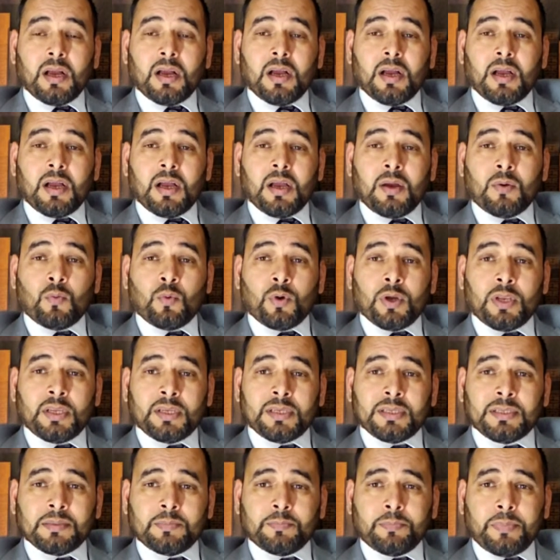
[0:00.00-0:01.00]
Well,
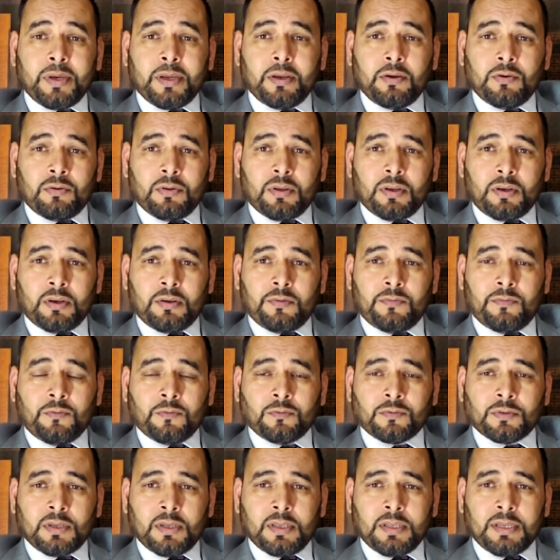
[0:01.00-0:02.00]
it depends on the
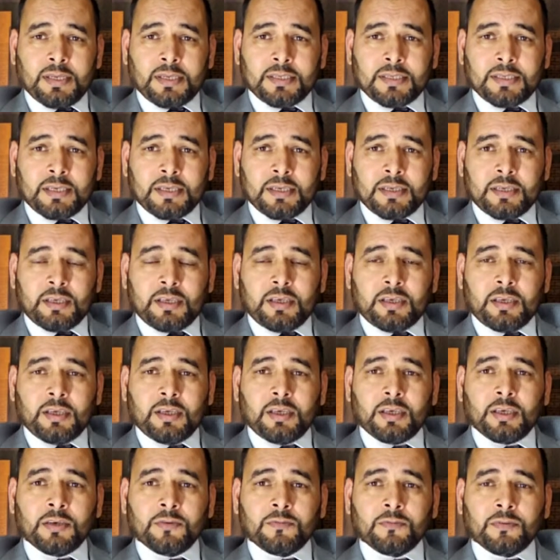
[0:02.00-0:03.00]
refusal letter.
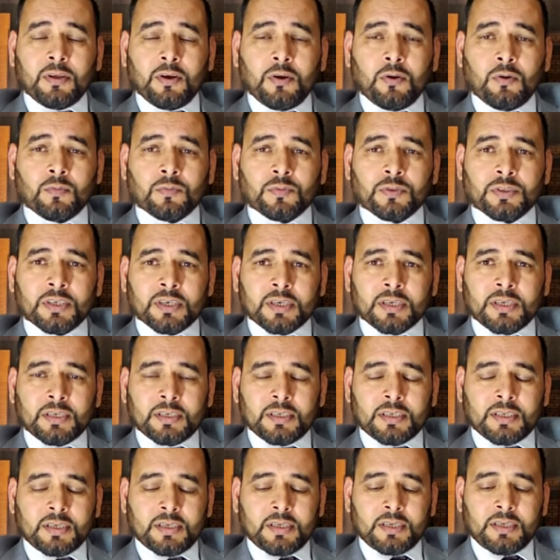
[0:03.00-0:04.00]
If the Home
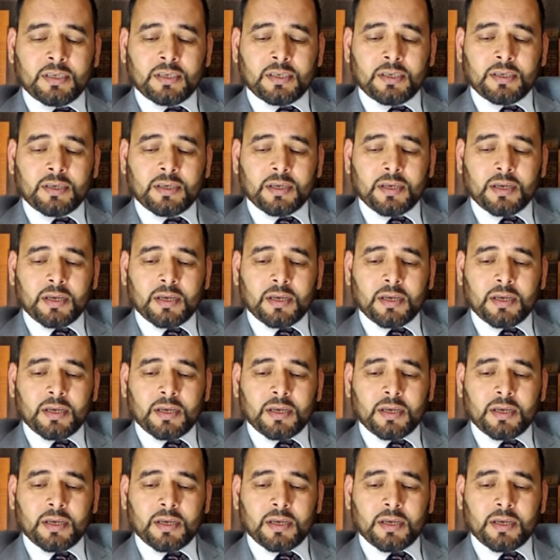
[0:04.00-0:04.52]
Secretary